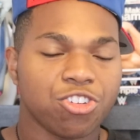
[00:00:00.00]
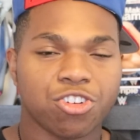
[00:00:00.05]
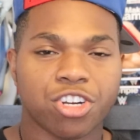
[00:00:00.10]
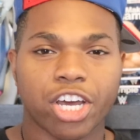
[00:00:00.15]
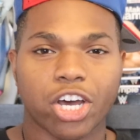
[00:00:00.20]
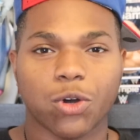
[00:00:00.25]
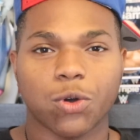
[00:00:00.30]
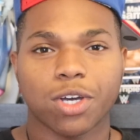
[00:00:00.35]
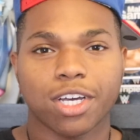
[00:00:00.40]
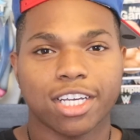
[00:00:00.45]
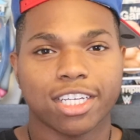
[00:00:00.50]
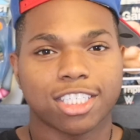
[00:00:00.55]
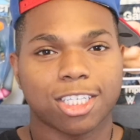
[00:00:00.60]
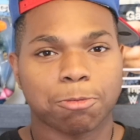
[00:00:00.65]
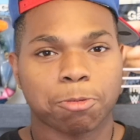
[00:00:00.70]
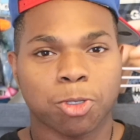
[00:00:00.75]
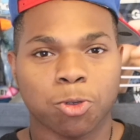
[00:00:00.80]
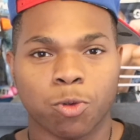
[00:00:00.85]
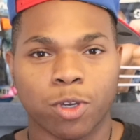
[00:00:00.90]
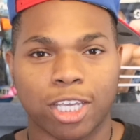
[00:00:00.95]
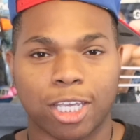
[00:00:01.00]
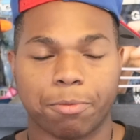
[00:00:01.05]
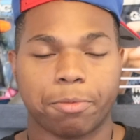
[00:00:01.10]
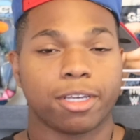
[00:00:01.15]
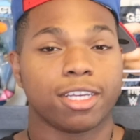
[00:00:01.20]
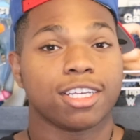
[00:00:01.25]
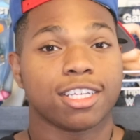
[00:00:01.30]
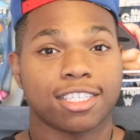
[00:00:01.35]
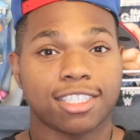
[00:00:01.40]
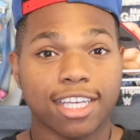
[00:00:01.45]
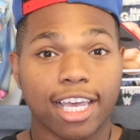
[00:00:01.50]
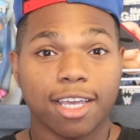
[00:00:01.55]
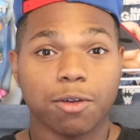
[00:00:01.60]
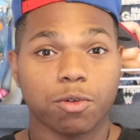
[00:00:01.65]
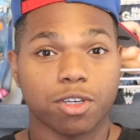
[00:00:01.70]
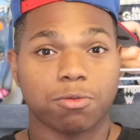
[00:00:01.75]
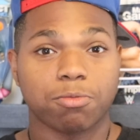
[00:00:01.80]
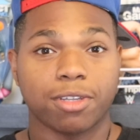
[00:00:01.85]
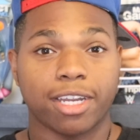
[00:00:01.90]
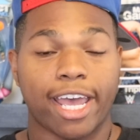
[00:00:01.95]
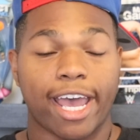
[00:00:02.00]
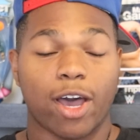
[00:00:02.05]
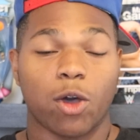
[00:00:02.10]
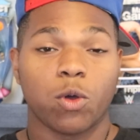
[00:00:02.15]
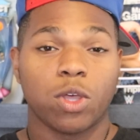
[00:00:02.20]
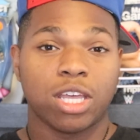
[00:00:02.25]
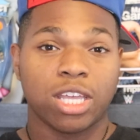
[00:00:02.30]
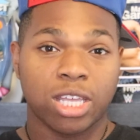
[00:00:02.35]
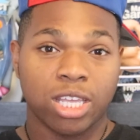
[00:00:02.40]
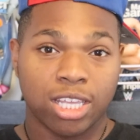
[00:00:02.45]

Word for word: You know, Subsqueeb. Say it with me now.